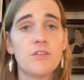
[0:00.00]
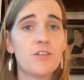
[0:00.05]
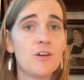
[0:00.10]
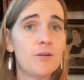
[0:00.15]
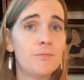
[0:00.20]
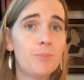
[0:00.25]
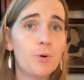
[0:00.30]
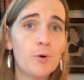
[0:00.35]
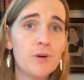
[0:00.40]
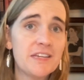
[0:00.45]

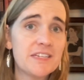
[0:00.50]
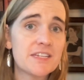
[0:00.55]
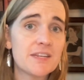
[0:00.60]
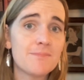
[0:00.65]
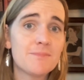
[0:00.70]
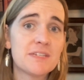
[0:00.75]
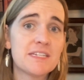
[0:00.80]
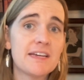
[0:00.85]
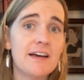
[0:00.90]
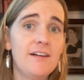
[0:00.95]
Though Beuys
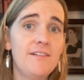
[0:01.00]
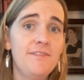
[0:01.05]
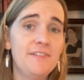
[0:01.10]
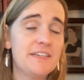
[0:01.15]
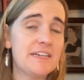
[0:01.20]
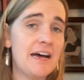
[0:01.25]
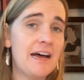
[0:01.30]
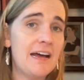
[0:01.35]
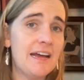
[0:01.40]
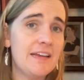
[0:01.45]

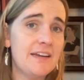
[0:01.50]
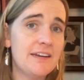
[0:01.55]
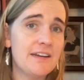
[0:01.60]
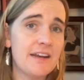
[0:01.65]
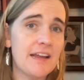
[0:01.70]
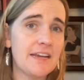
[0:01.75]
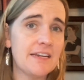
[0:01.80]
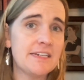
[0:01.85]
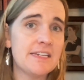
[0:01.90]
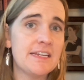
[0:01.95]
himself died
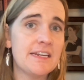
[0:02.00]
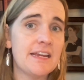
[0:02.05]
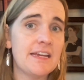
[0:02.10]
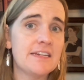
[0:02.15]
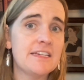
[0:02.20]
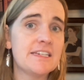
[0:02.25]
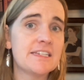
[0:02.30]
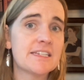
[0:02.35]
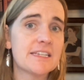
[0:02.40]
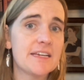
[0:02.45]
in
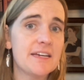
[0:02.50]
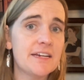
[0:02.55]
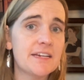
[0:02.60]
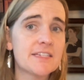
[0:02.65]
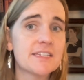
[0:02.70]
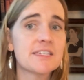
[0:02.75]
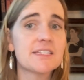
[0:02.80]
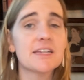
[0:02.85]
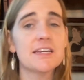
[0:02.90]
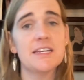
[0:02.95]

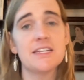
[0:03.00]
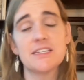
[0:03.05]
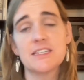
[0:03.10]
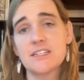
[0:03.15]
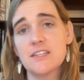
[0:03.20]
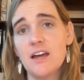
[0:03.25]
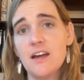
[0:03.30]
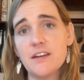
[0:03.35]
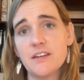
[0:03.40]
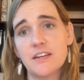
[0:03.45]
1986, his
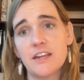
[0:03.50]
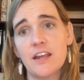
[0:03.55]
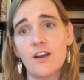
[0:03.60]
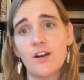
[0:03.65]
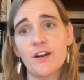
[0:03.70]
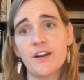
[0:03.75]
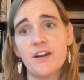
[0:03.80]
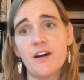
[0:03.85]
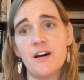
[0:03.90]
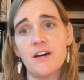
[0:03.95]
son
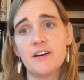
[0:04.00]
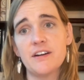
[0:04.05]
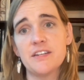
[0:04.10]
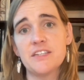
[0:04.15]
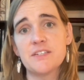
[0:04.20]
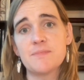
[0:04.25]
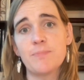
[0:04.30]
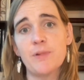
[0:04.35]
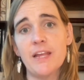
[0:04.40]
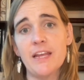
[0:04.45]
carried on in
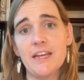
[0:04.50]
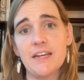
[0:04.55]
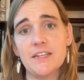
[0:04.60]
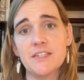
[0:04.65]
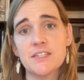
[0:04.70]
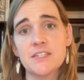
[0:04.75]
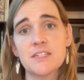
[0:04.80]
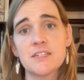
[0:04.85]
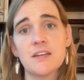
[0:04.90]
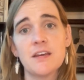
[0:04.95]
his
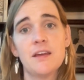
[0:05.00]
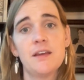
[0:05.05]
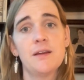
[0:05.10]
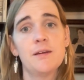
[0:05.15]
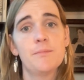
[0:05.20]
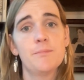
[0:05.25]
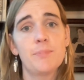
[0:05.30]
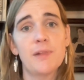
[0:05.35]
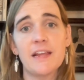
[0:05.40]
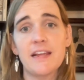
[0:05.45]
place,
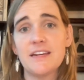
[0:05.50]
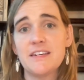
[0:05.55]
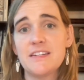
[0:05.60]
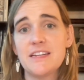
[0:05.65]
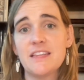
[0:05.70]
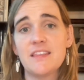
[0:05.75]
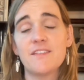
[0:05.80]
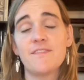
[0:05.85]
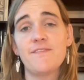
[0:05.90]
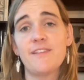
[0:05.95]

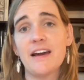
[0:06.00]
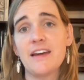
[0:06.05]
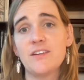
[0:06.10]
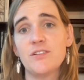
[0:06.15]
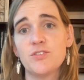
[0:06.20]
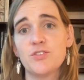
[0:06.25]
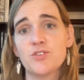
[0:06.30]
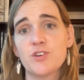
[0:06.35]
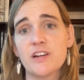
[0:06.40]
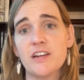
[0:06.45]
planting the
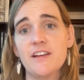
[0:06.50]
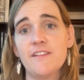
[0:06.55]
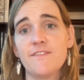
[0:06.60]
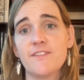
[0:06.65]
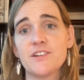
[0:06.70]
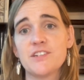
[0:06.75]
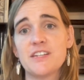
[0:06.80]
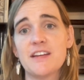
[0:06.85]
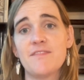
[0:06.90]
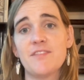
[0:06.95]
final tree
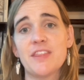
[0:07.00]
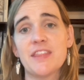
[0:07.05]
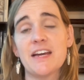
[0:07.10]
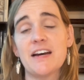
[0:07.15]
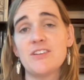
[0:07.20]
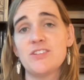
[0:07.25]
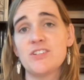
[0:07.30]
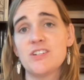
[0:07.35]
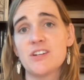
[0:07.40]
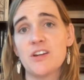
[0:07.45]
for
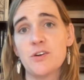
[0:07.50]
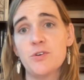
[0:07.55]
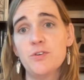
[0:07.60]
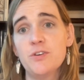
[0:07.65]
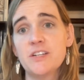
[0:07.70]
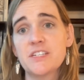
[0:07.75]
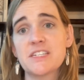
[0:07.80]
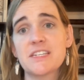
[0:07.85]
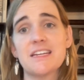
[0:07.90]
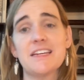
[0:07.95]
7,000
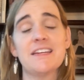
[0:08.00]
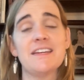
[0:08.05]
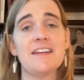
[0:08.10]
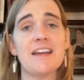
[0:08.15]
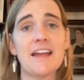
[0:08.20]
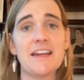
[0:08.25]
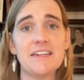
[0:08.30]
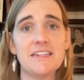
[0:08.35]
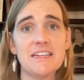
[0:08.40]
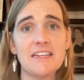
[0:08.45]
Oaks in
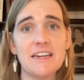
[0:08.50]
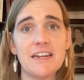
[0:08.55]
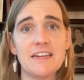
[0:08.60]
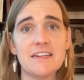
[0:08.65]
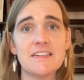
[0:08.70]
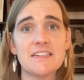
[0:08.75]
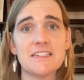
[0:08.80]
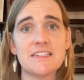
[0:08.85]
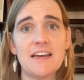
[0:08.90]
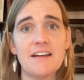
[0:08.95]

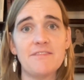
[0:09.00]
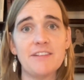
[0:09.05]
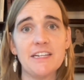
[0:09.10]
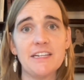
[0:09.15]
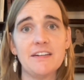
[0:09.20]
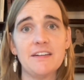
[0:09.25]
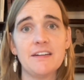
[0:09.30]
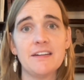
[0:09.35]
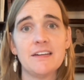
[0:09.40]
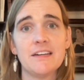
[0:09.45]

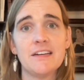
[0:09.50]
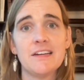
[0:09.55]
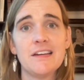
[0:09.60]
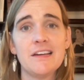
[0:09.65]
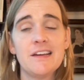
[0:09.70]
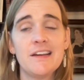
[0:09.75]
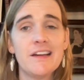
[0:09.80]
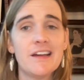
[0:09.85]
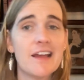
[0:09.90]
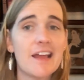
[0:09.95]
1987.
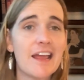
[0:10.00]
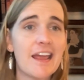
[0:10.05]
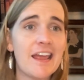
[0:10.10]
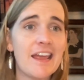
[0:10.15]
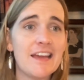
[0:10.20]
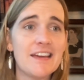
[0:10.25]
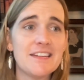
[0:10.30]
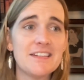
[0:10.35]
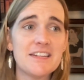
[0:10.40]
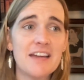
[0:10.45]

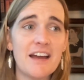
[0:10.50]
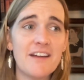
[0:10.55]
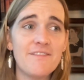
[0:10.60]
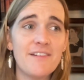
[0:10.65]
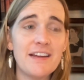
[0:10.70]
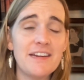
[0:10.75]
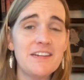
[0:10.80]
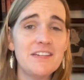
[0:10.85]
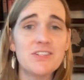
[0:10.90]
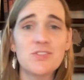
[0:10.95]
And I
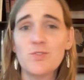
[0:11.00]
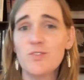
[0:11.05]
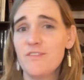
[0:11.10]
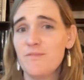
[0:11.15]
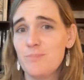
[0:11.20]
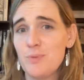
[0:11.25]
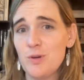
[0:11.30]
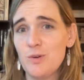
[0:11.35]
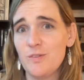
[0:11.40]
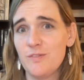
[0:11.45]
find it sort
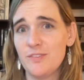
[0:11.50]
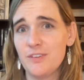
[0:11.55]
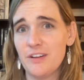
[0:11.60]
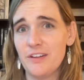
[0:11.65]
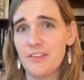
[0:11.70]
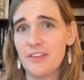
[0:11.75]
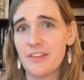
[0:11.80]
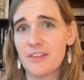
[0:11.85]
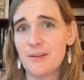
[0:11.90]
of beautiful that